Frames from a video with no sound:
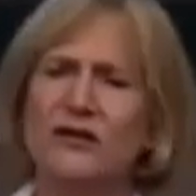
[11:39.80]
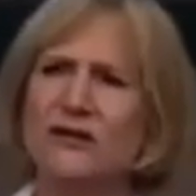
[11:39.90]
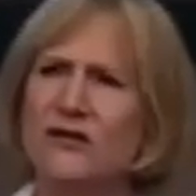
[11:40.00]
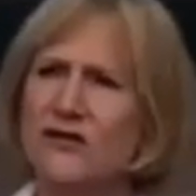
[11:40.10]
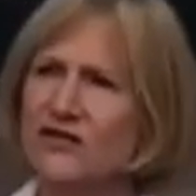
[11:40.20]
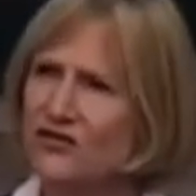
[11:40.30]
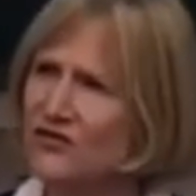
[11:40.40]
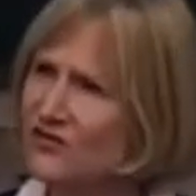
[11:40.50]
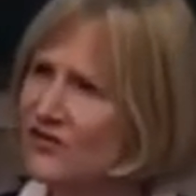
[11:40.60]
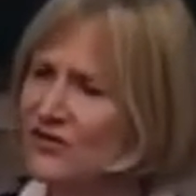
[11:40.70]
to look into
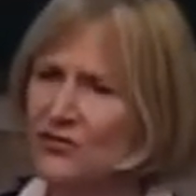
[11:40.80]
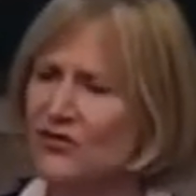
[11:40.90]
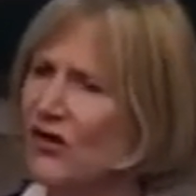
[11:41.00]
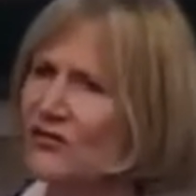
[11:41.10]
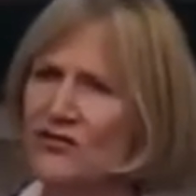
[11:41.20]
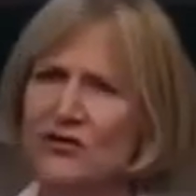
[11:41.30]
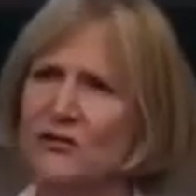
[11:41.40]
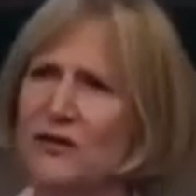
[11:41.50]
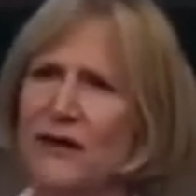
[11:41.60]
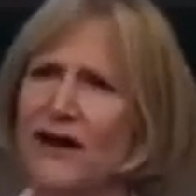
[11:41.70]
this, this was all new
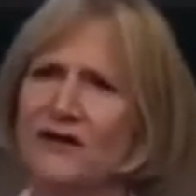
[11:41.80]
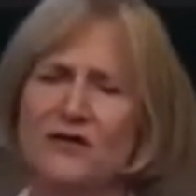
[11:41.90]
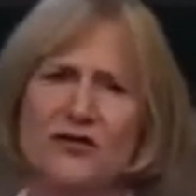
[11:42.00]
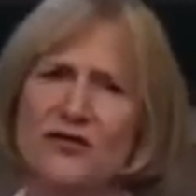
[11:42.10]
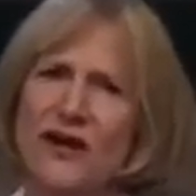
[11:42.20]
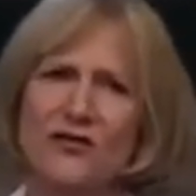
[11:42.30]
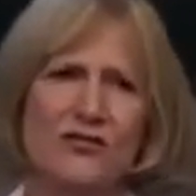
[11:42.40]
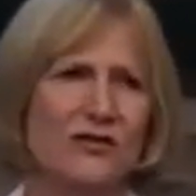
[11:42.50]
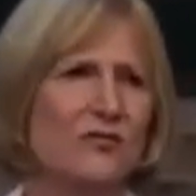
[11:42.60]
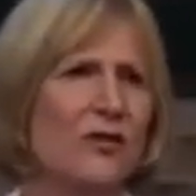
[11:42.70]
to me back in
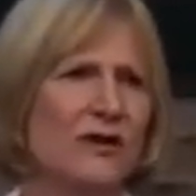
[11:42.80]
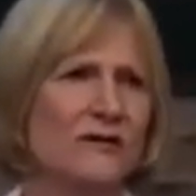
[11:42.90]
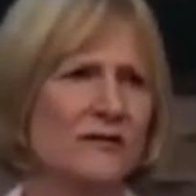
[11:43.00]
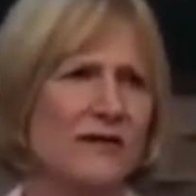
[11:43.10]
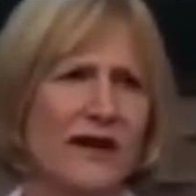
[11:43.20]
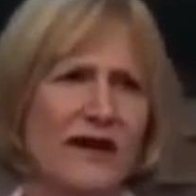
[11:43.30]
2001.